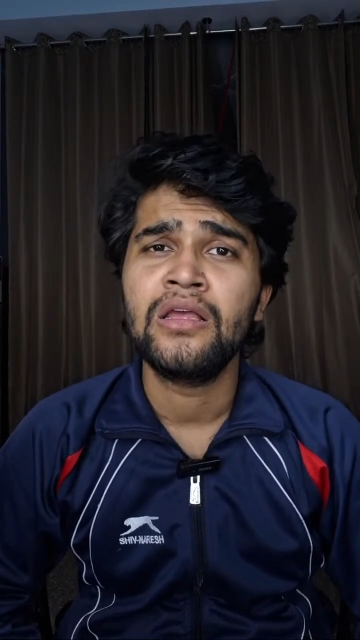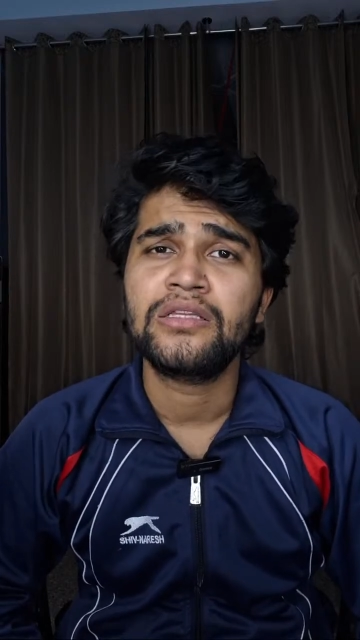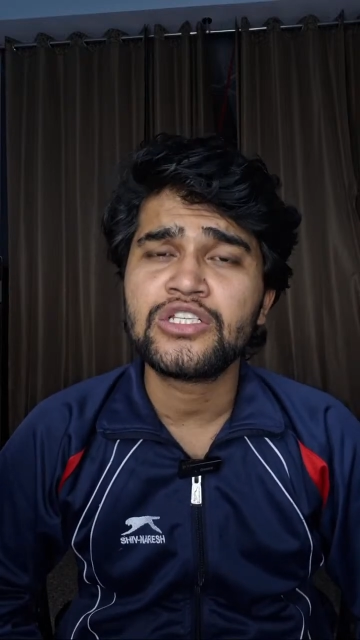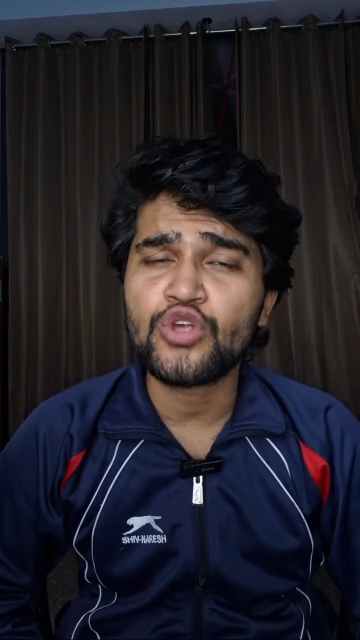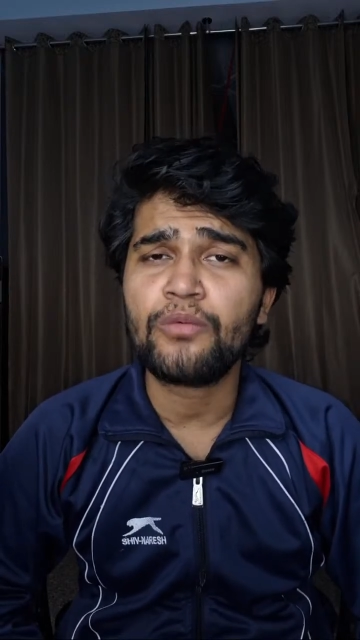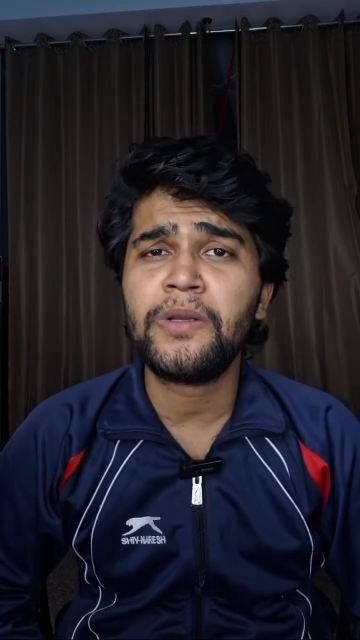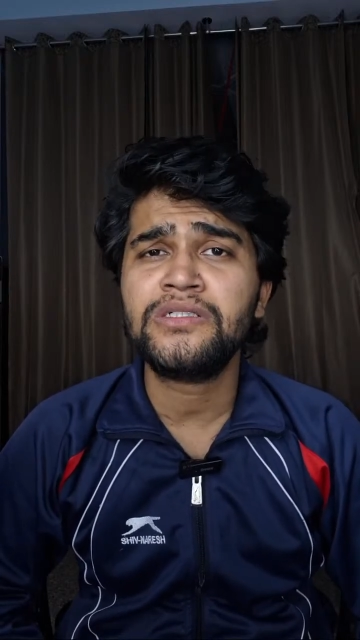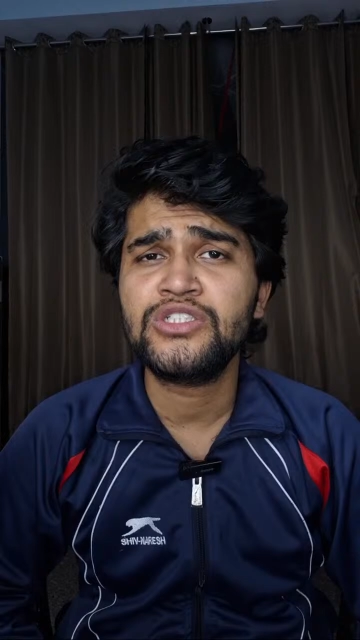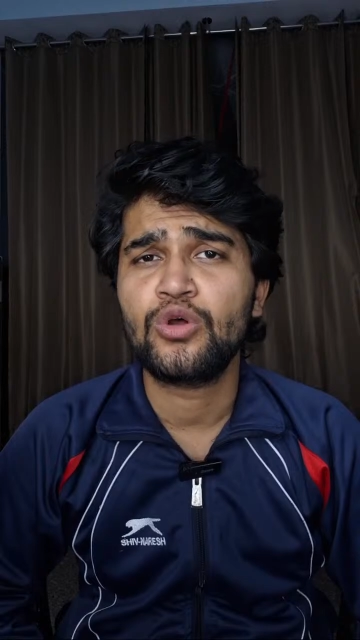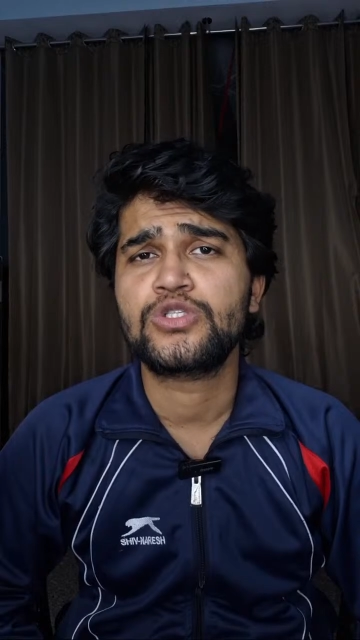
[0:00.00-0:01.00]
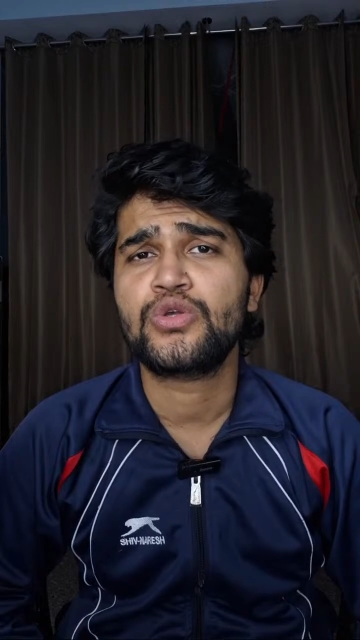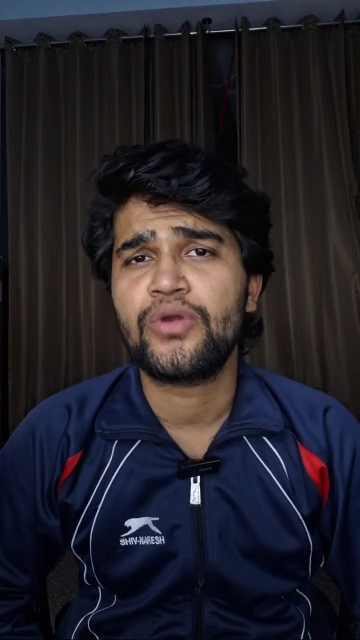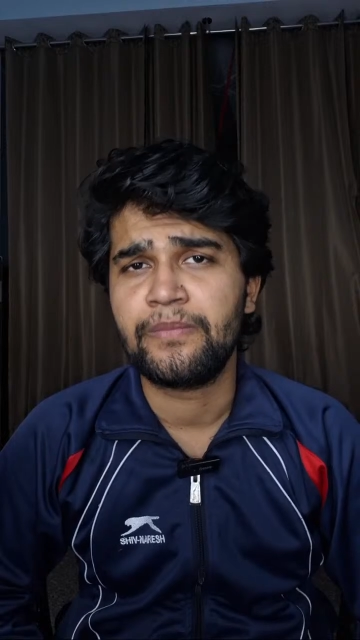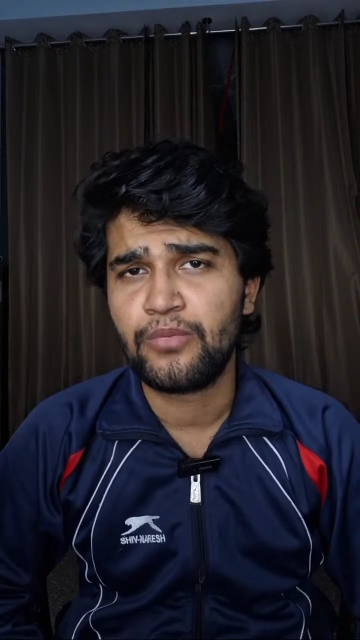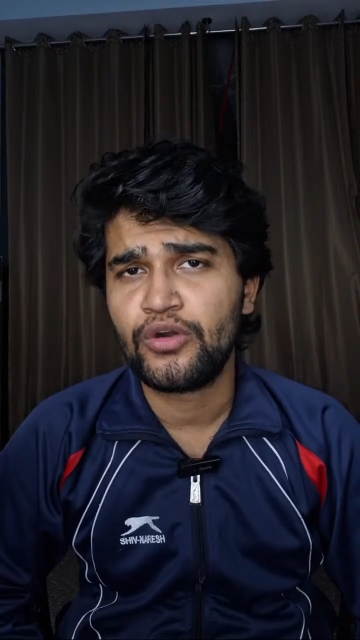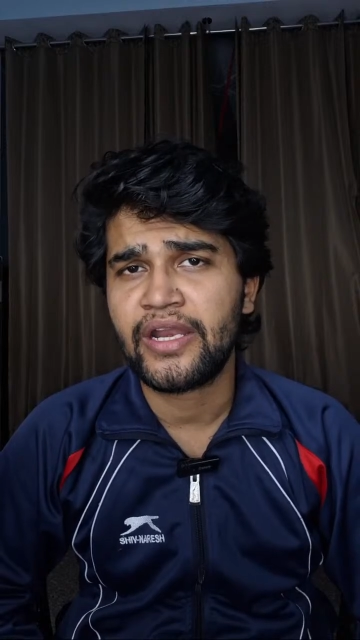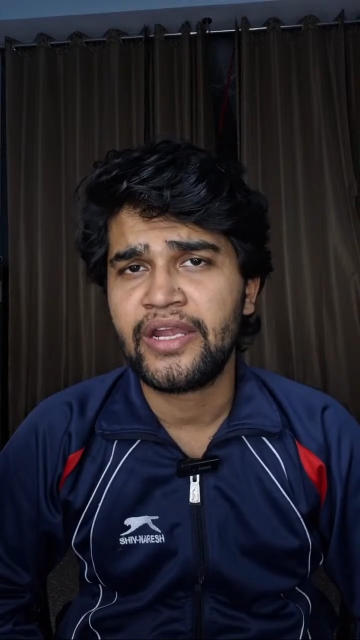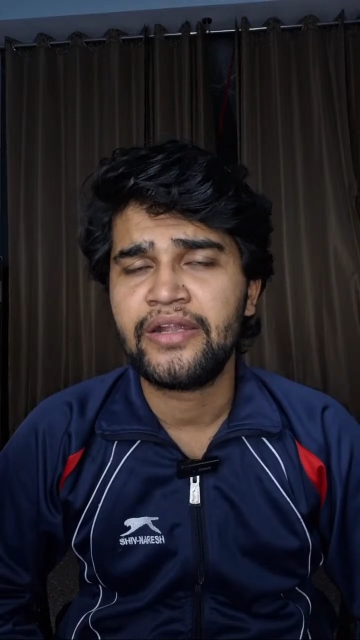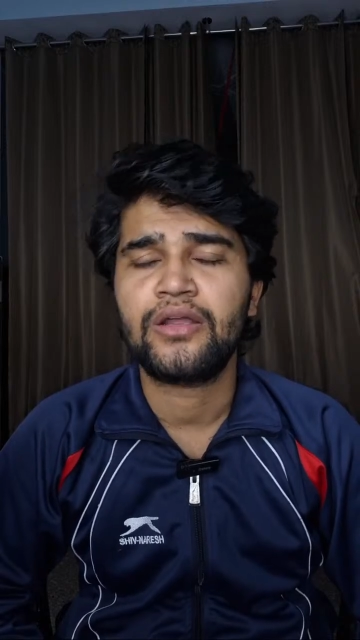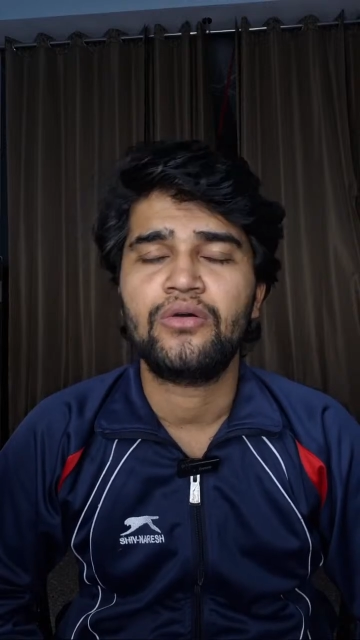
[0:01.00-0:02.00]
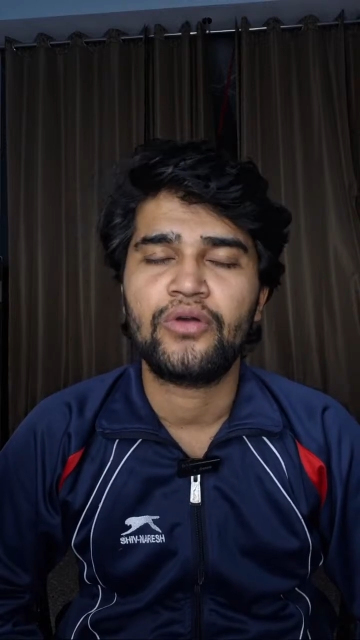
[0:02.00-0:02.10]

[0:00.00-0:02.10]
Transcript: The software is also important,